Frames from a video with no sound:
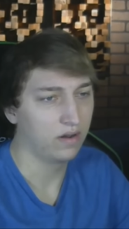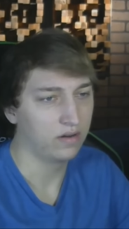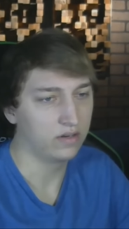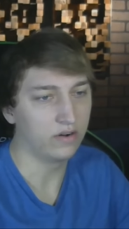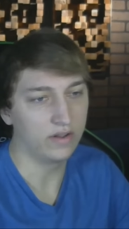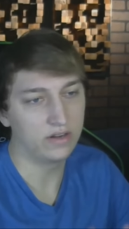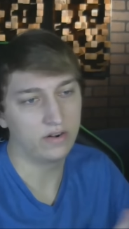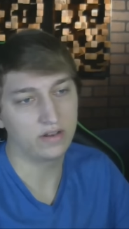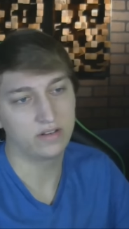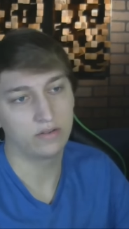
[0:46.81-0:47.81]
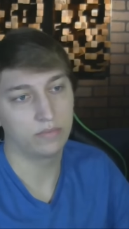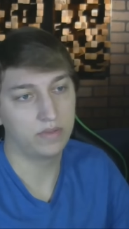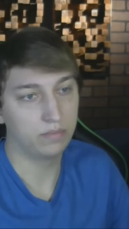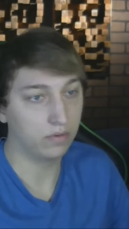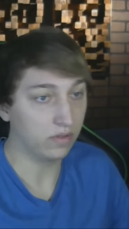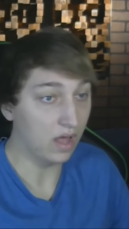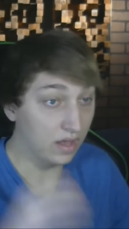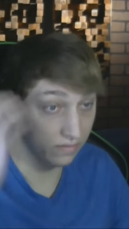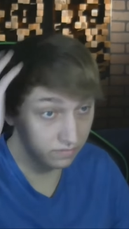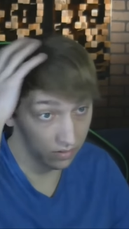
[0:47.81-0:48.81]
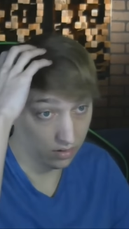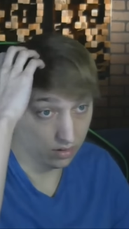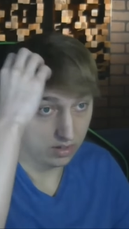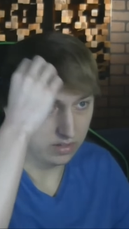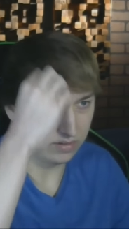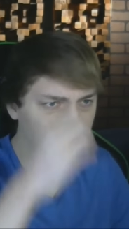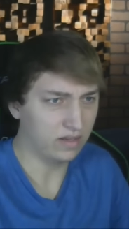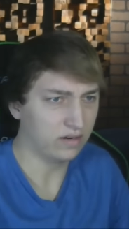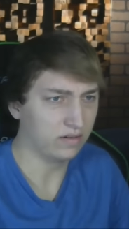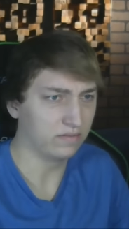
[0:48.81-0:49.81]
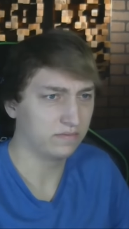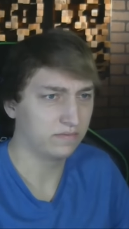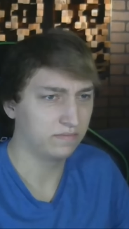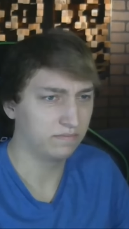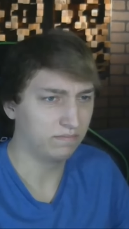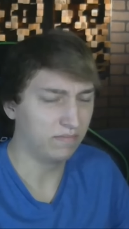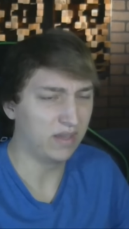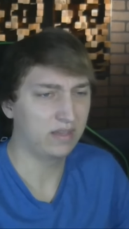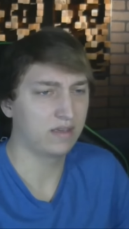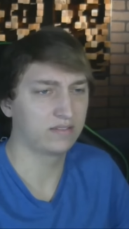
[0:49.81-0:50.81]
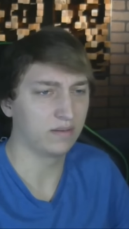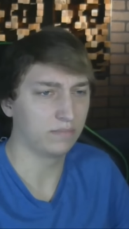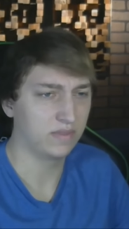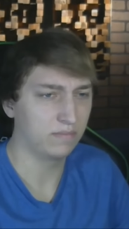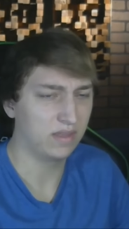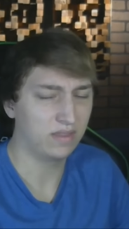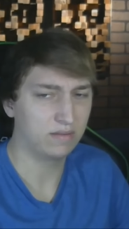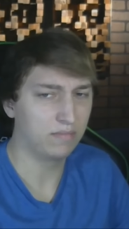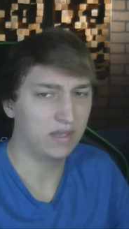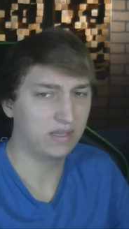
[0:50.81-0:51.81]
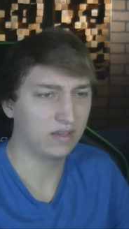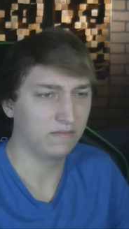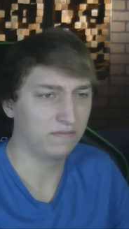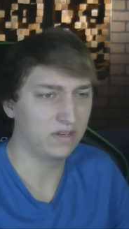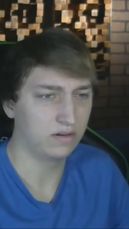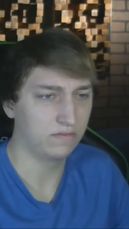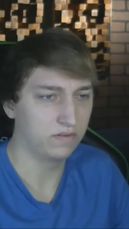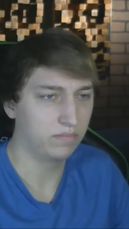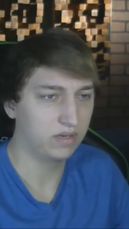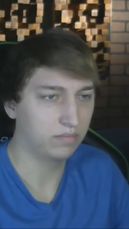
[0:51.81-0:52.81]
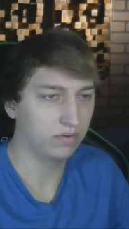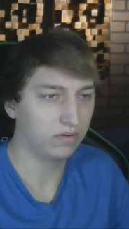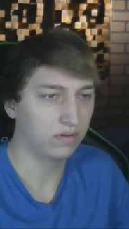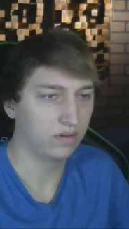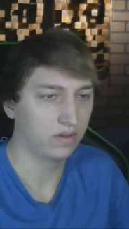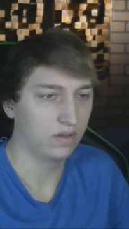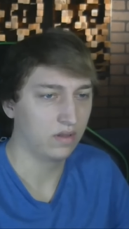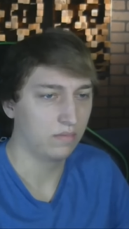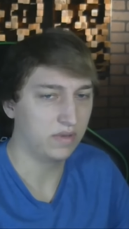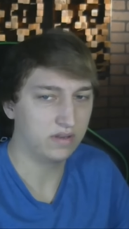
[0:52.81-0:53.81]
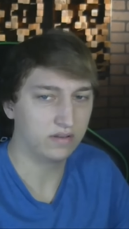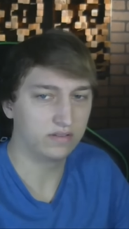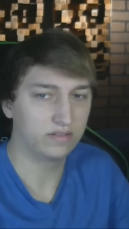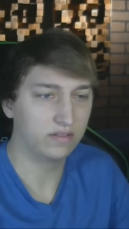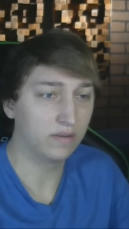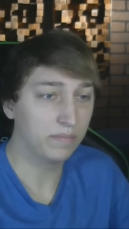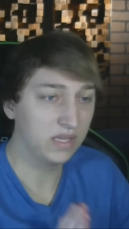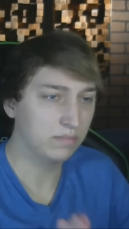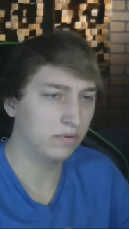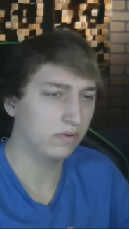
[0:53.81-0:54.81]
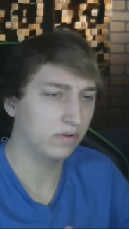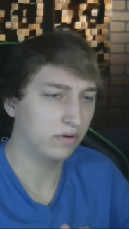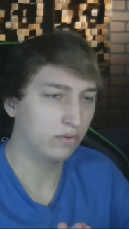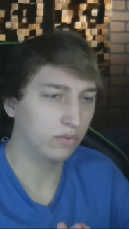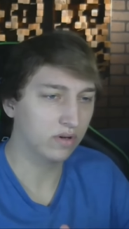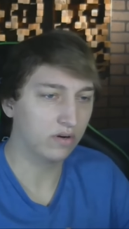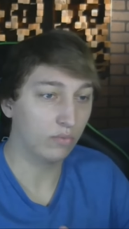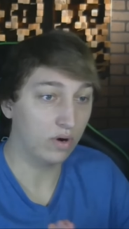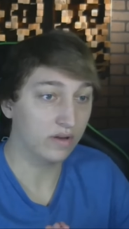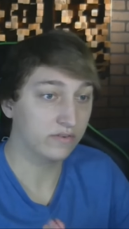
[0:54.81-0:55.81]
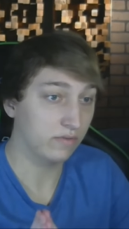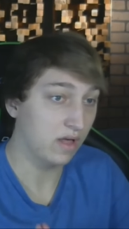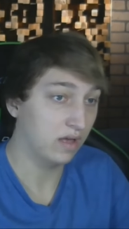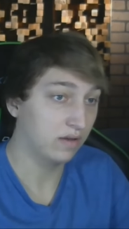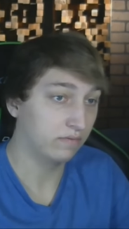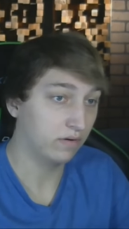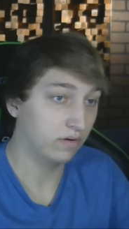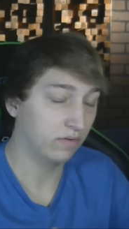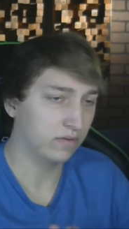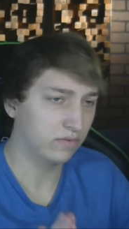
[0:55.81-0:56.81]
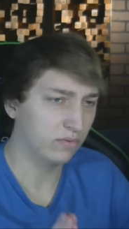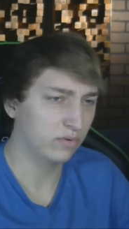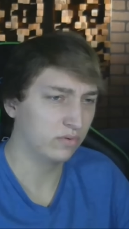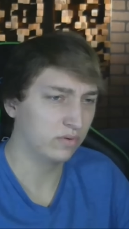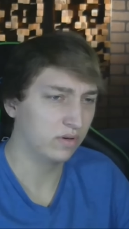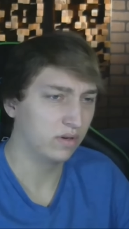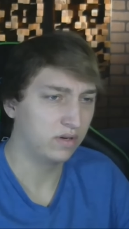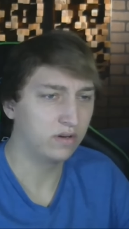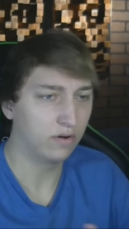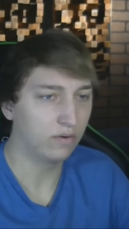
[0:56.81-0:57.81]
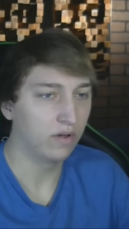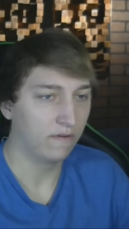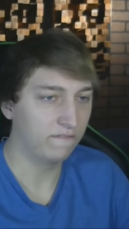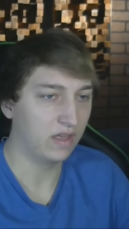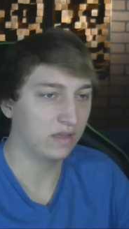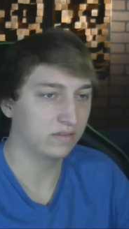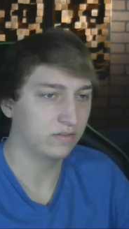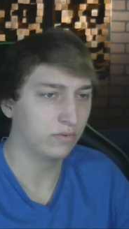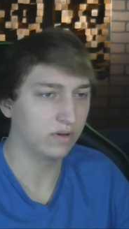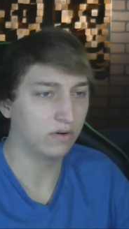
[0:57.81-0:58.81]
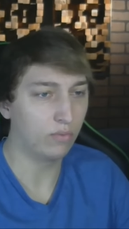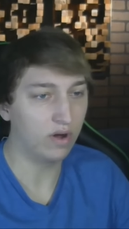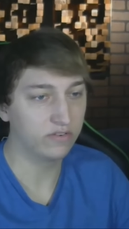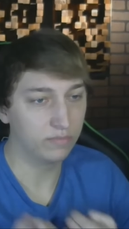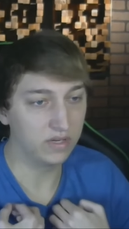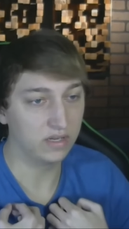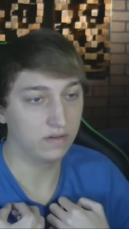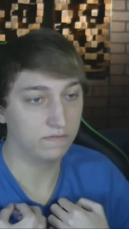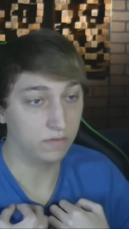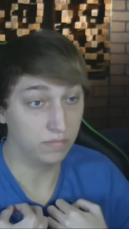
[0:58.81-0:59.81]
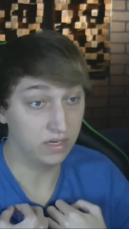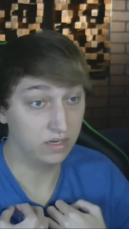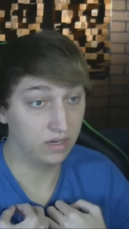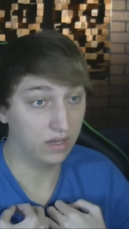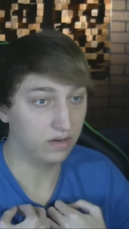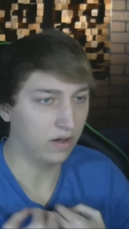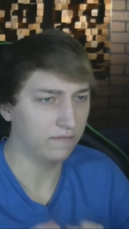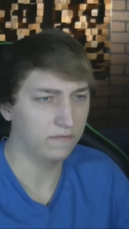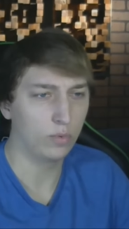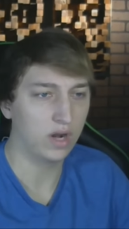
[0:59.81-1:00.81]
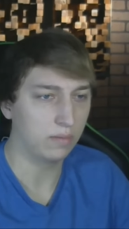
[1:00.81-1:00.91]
you know, interacting with people live instead of making some like making a video for people because the people who are going to watch live are the true, you know, fans who are going to watch me for me and not for what I